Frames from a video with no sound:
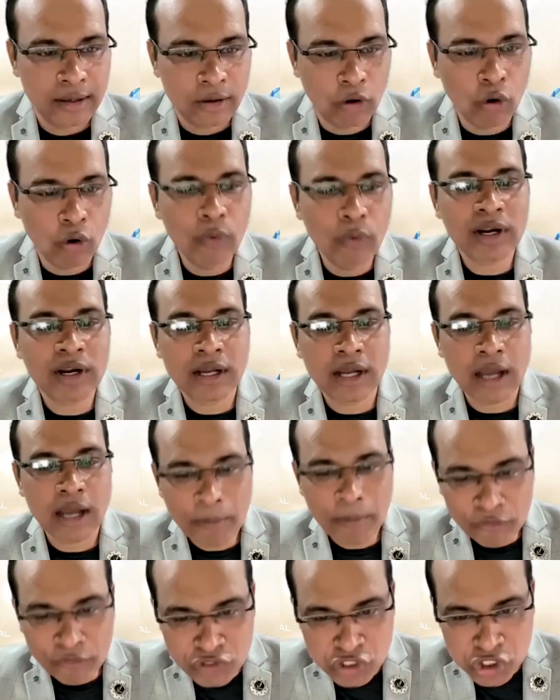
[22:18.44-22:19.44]
over a
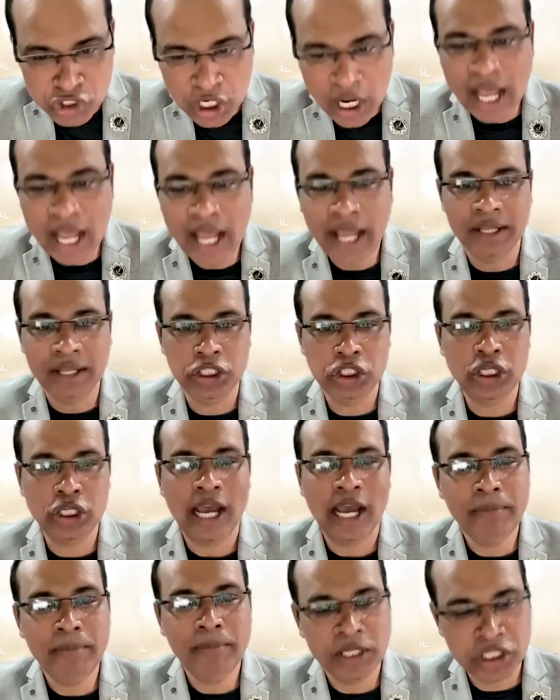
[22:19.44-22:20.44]
cup of chai.
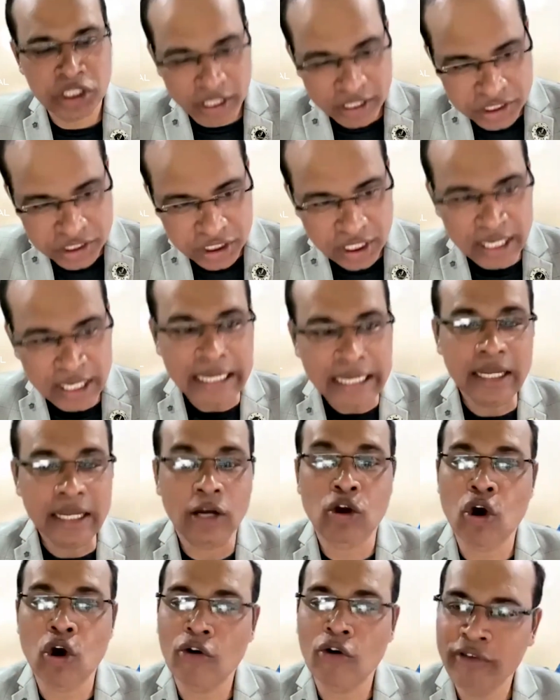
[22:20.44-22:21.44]
Chai pe charcha
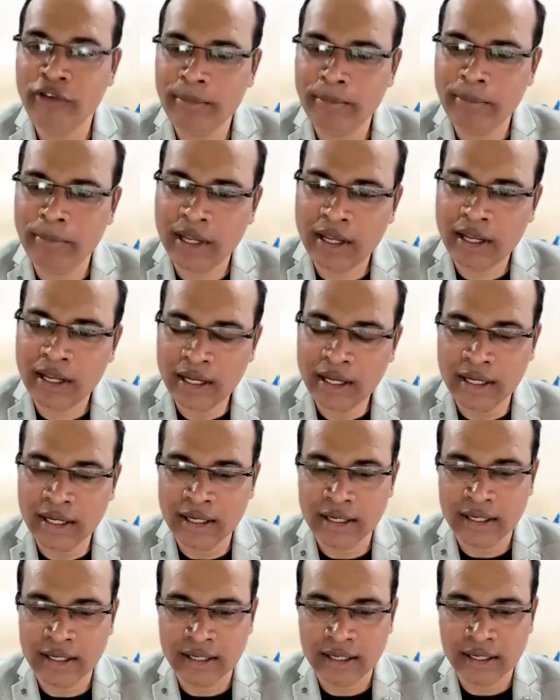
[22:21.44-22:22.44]
ya coffee pe
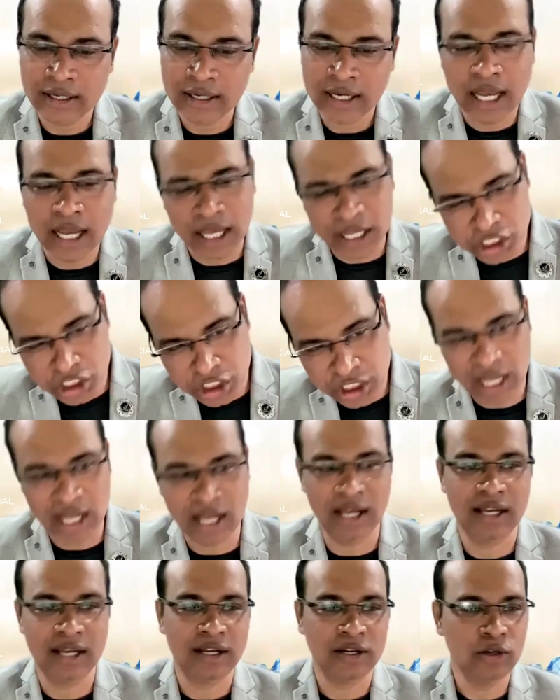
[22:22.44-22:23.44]

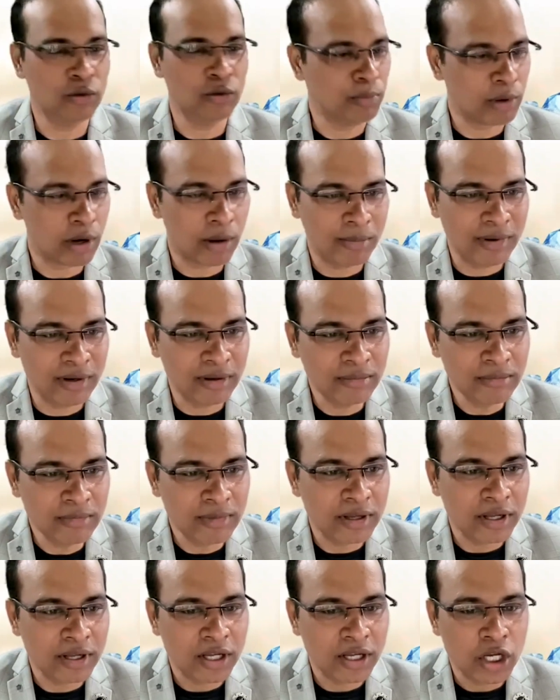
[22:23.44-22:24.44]
charcha. No
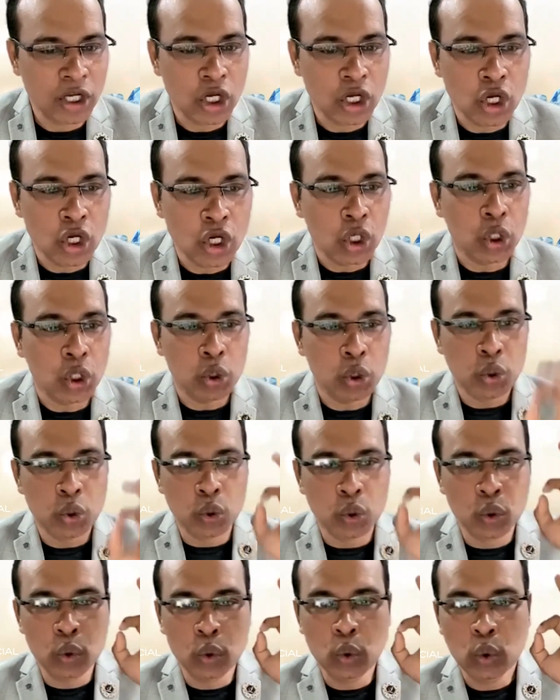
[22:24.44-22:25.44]
problem.
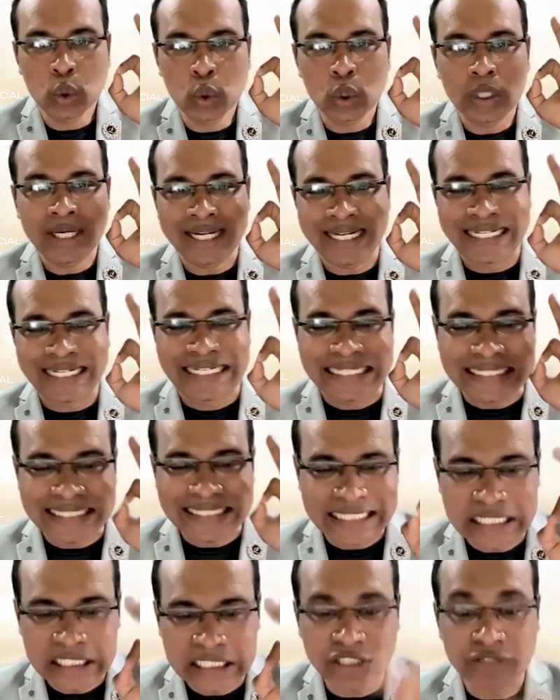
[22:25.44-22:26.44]
You
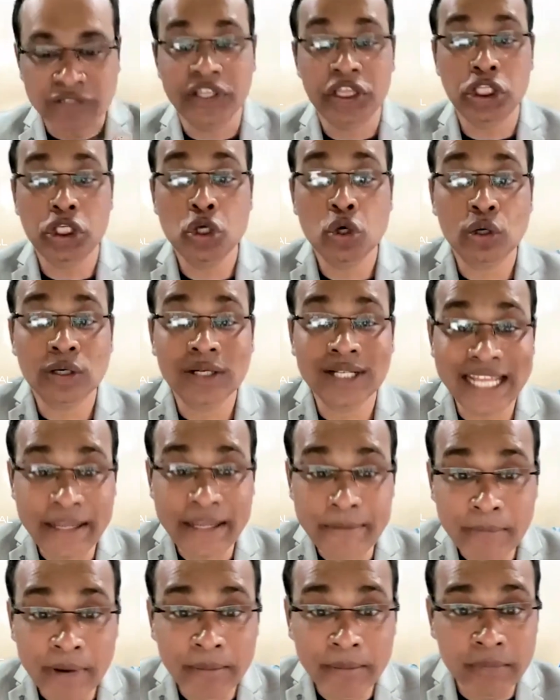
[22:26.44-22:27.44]
discuss with your
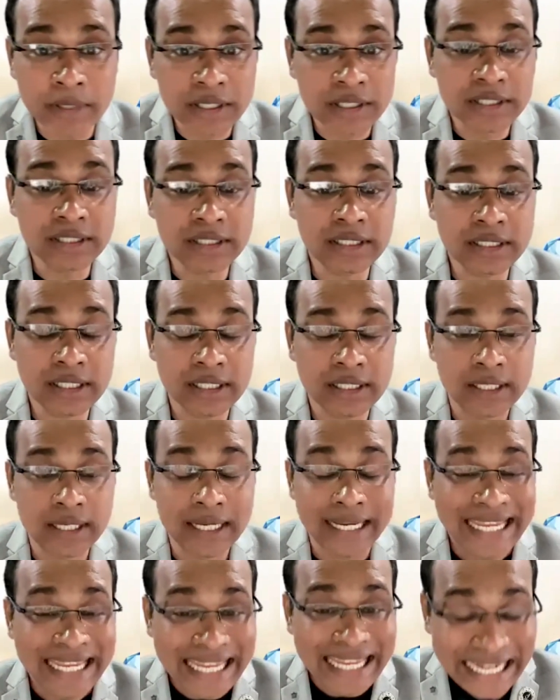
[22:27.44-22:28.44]
team member
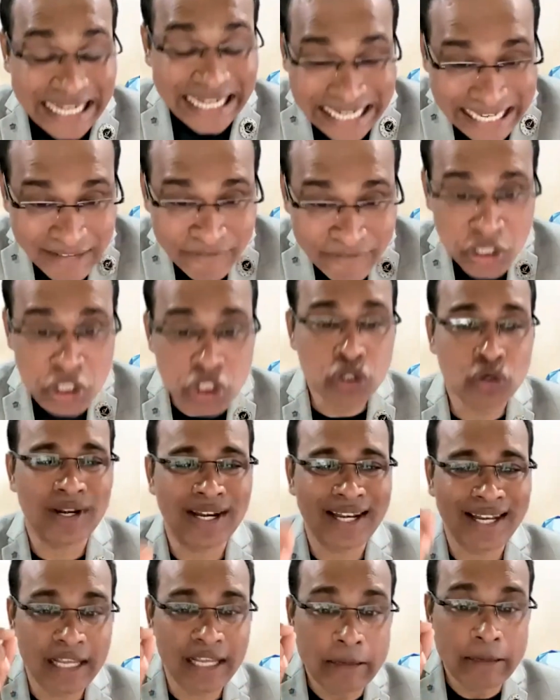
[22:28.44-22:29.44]

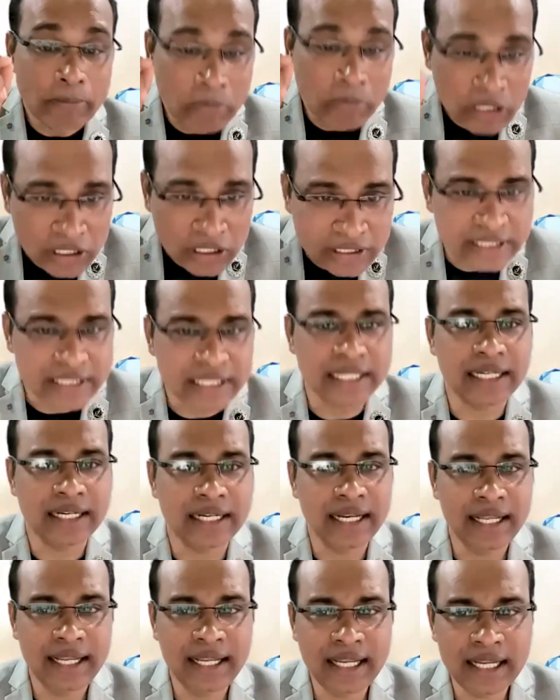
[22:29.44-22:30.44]
individually,
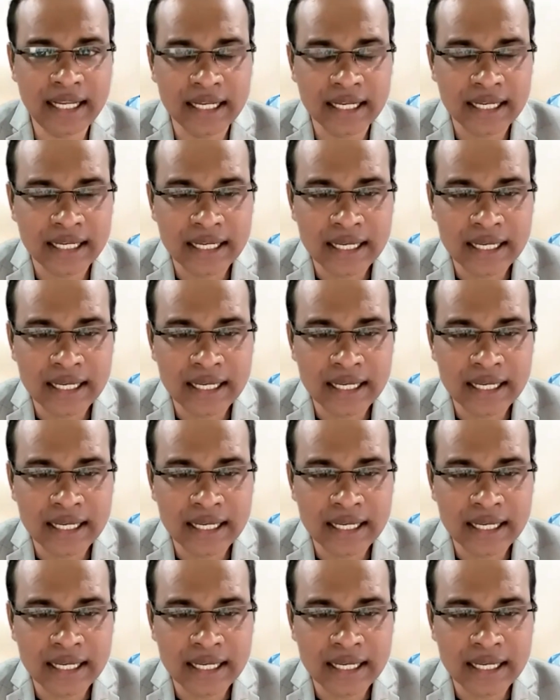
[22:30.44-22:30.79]
personally,